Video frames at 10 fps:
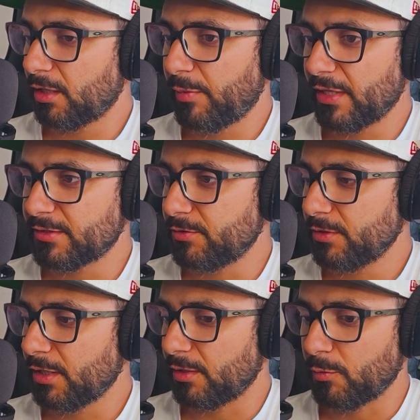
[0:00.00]
a lot of bands that
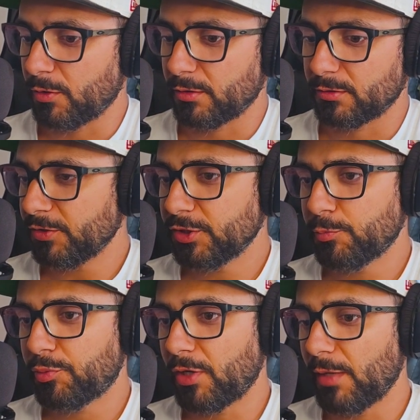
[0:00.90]
do that anymore.
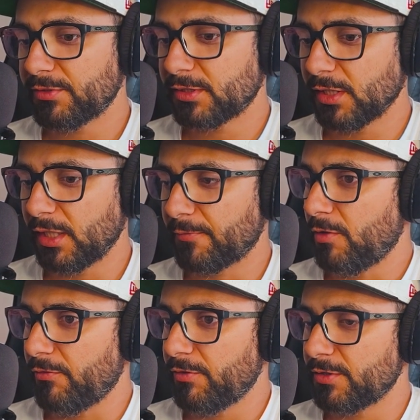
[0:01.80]
Also, props to like
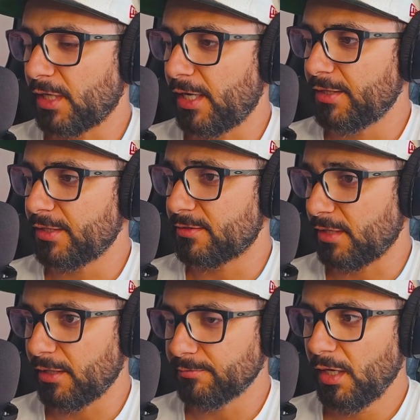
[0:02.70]
whoever designed the
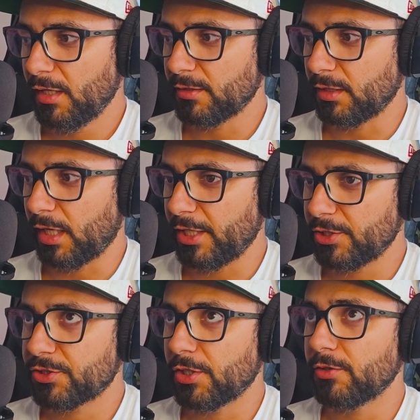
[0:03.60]
set and the
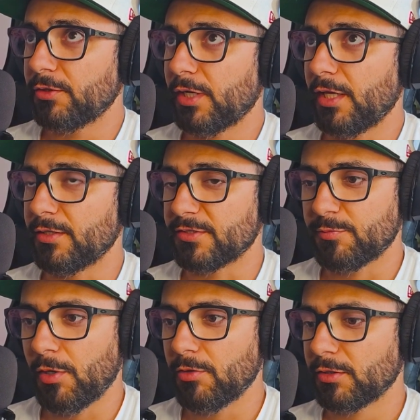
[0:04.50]
light show and the
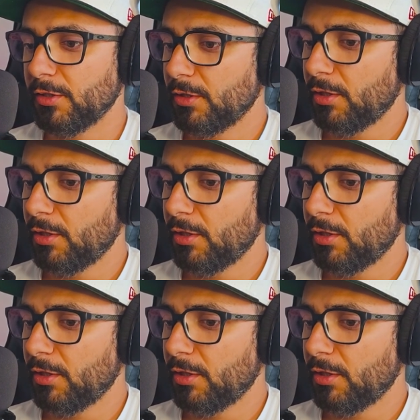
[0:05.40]
smoke.